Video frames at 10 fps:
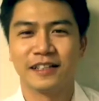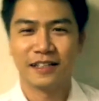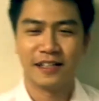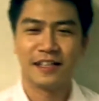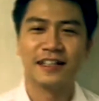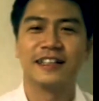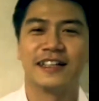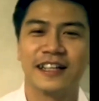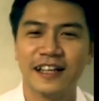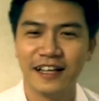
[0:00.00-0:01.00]

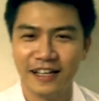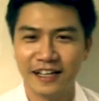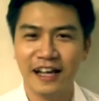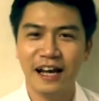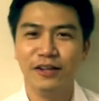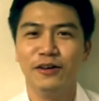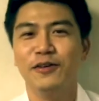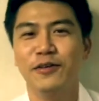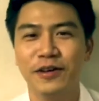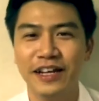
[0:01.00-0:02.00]
Hey,
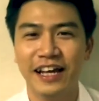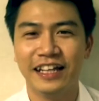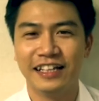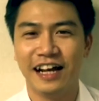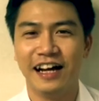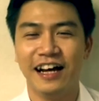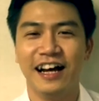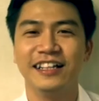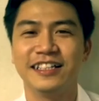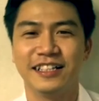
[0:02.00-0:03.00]
hello, Hui and
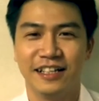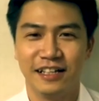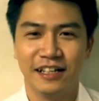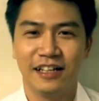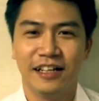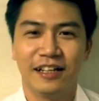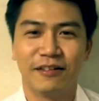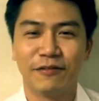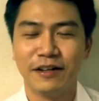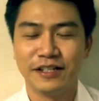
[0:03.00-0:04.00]
Hans.
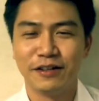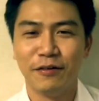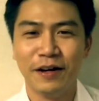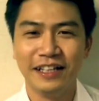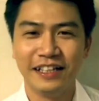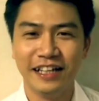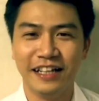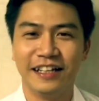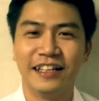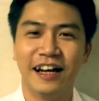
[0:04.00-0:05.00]
Congrats on your wedding
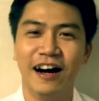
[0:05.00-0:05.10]
day.